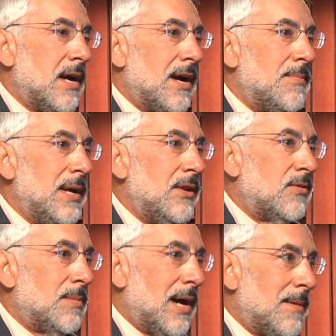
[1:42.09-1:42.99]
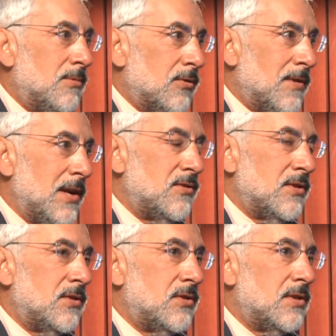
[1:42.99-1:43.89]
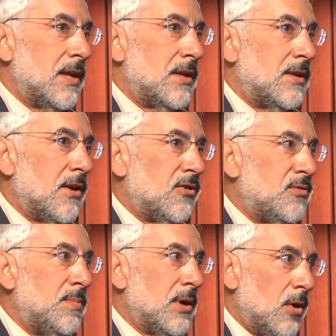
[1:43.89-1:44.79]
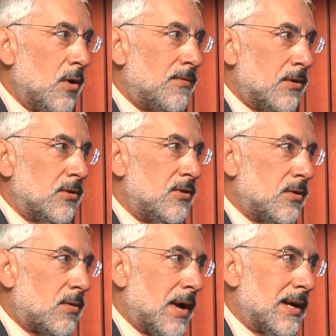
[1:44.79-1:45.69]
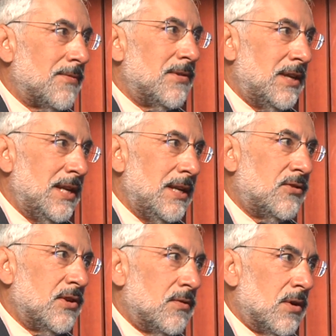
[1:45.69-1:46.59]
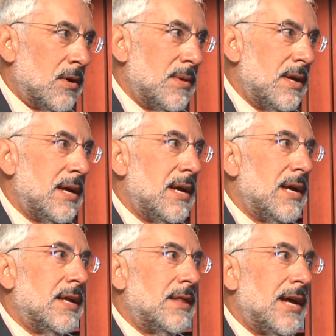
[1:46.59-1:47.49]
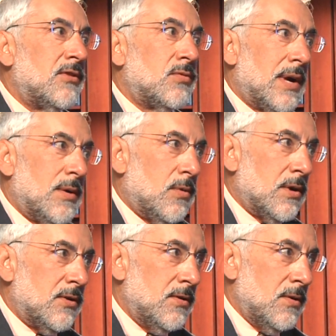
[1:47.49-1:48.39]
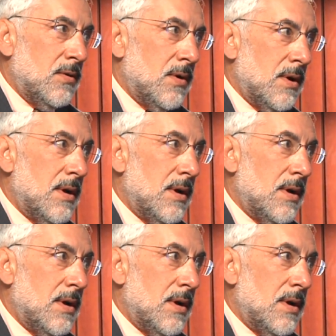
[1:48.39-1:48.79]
I've made some observations that spill over to chronic fatigue syndrome, and that's what I want to